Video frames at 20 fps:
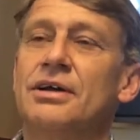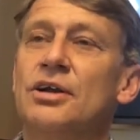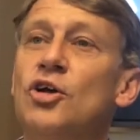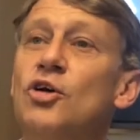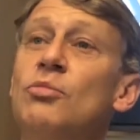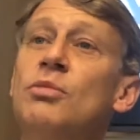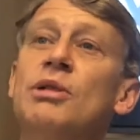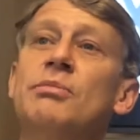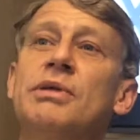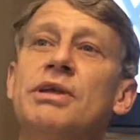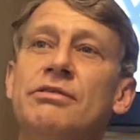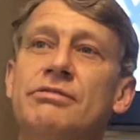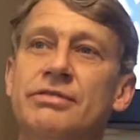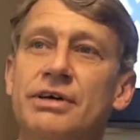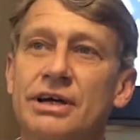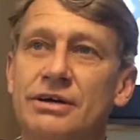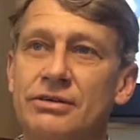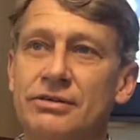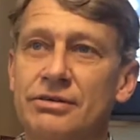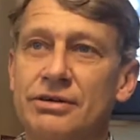global
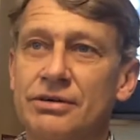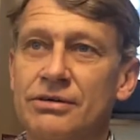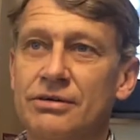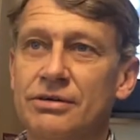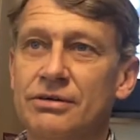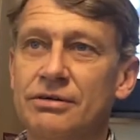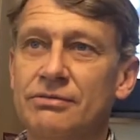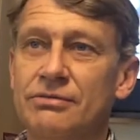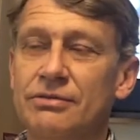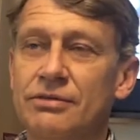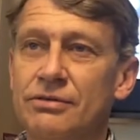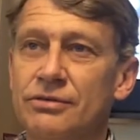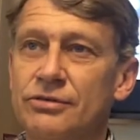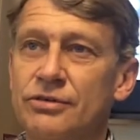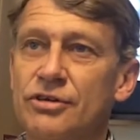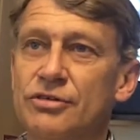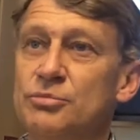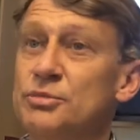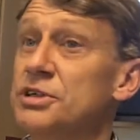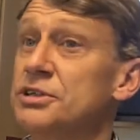manufacturing of
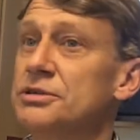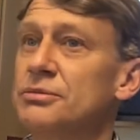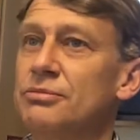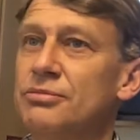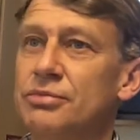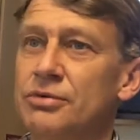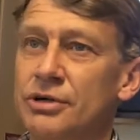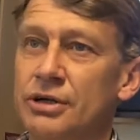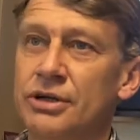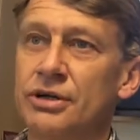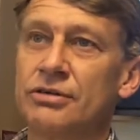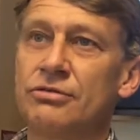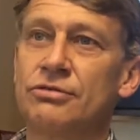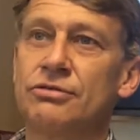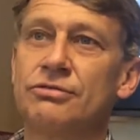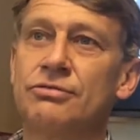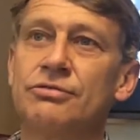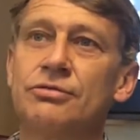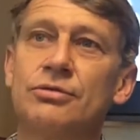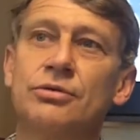transmission
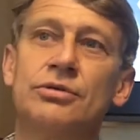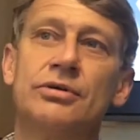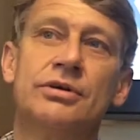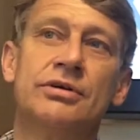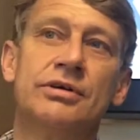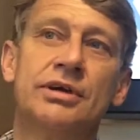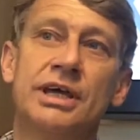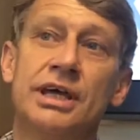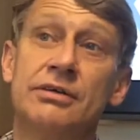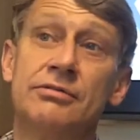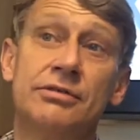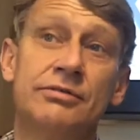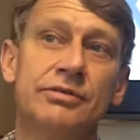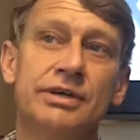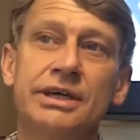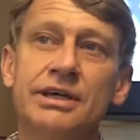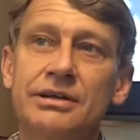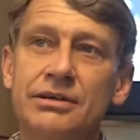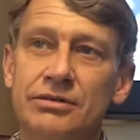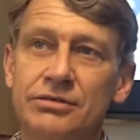products for heavy
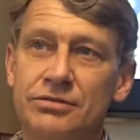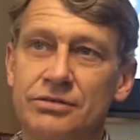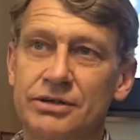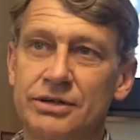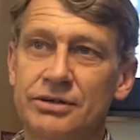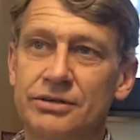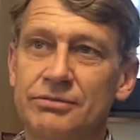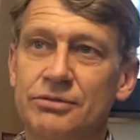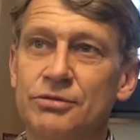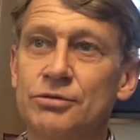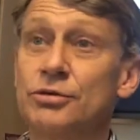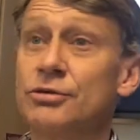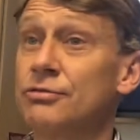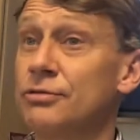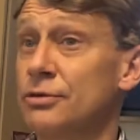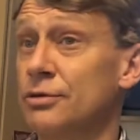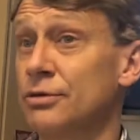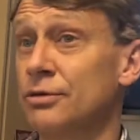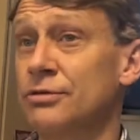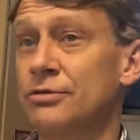vehicles here. So
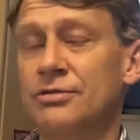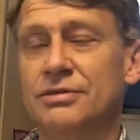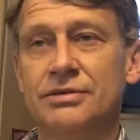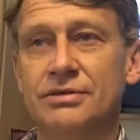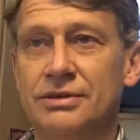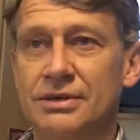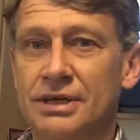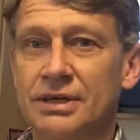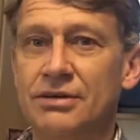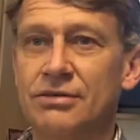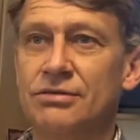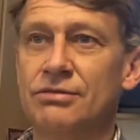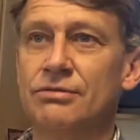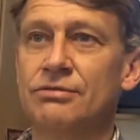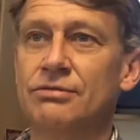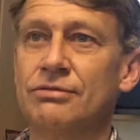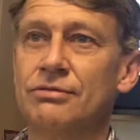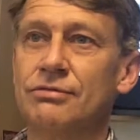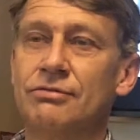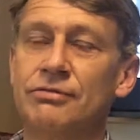of course that is
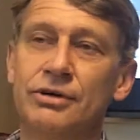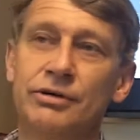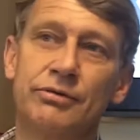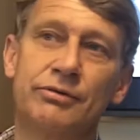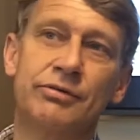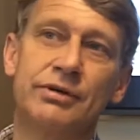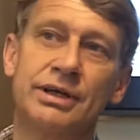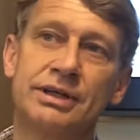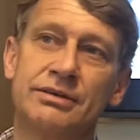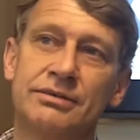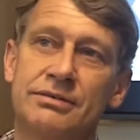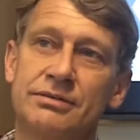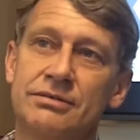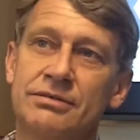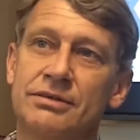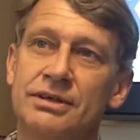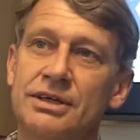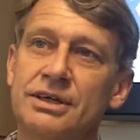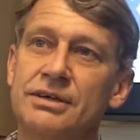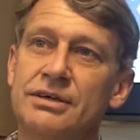of very great
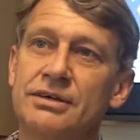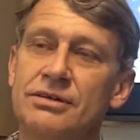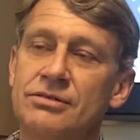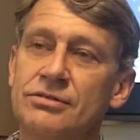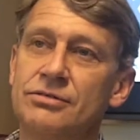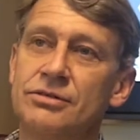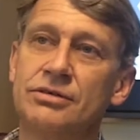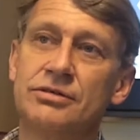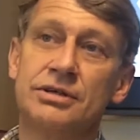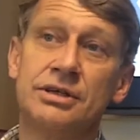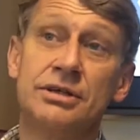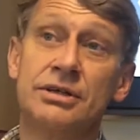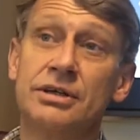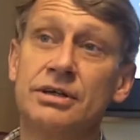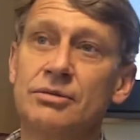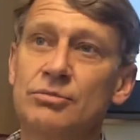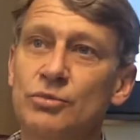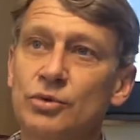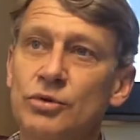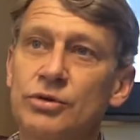
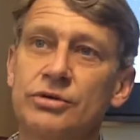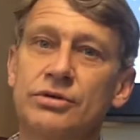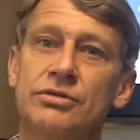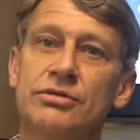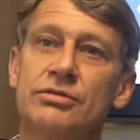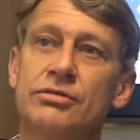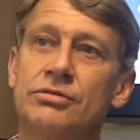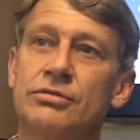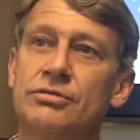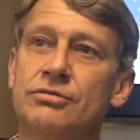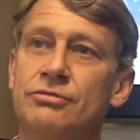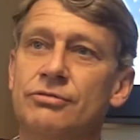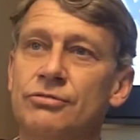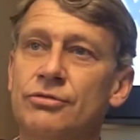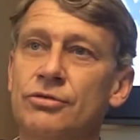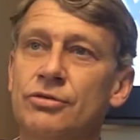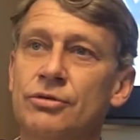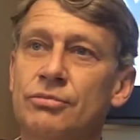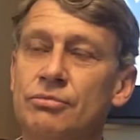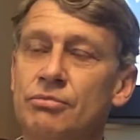strategic importance
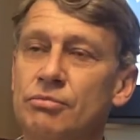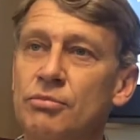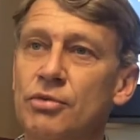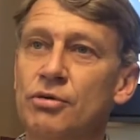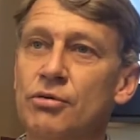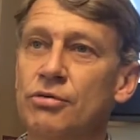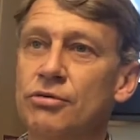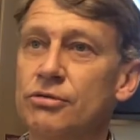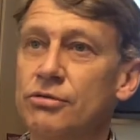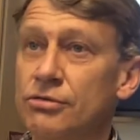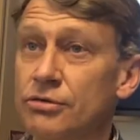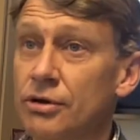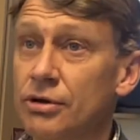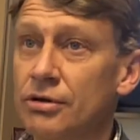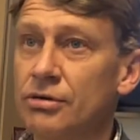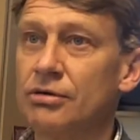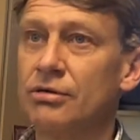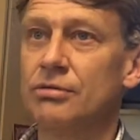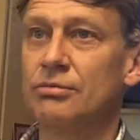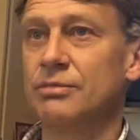for both
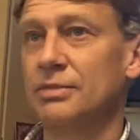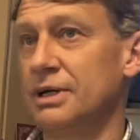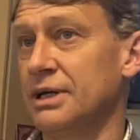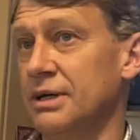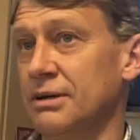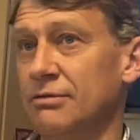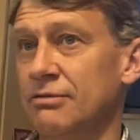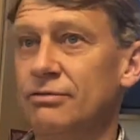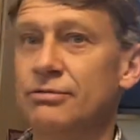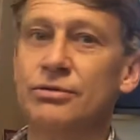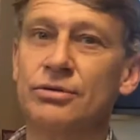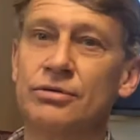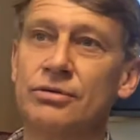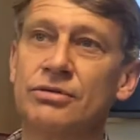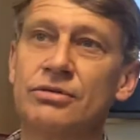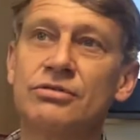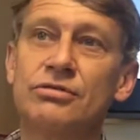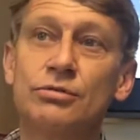Stockholm and for